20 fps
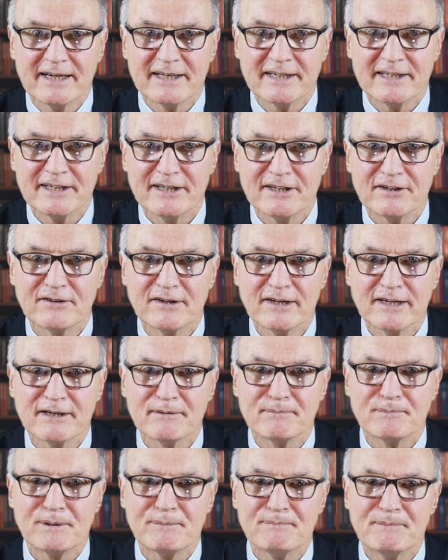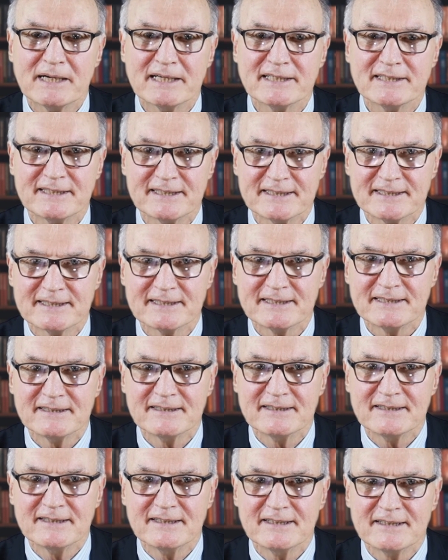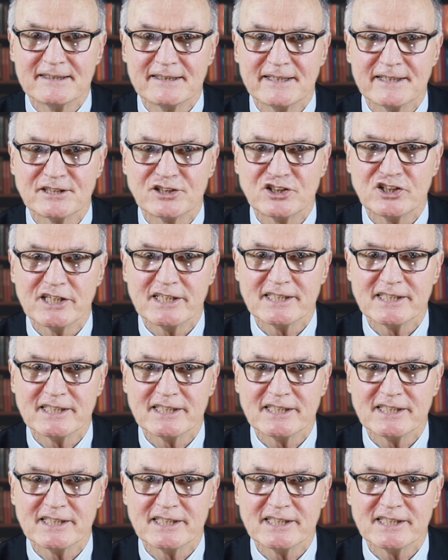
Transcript: And here I am reminded that